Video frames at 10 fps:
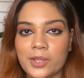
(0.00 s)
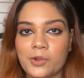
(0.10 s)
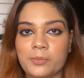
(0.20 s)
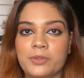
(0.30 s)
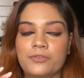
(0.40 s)

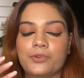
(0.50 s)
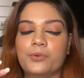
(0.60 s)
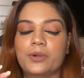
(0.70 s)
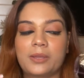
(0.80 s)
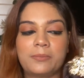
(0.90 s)
on me, if you
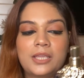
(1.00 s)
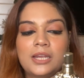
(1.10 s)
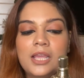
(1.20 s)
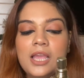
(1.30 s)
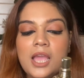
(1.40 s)
know what I
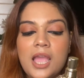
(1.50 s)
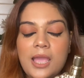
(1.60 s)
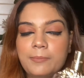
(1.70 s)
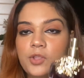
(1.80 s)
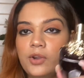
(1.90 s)
mean.
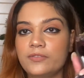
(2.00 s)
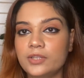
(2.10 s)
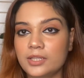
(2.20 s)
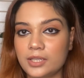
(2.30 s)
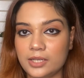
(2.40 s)
I'm not
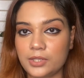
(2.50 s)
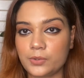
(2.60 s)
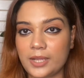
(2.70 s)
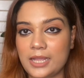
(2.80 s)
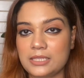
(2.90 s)
even kidding
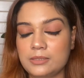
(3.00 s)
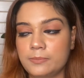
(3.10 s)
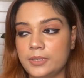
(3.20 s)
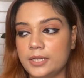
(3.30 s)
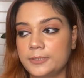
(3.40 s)
you guys.
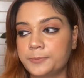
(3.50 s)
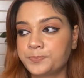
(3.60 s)
But